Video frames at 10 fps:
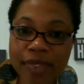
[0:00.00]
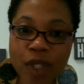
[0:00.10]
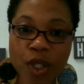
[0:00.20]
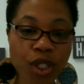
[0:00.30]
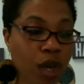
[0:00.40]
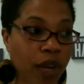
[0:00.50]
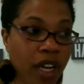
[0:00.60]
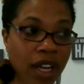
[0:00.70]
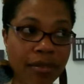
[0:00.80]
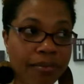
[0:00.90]
You show
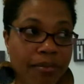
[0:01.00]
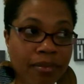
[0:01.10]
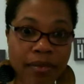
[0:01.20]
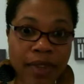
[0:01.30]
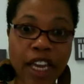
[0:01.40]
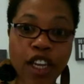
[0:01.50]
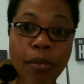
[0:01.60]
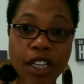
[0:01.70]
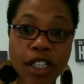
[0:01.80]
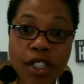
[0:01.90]
up, and you
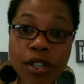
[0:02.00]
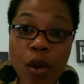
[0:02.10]
make sure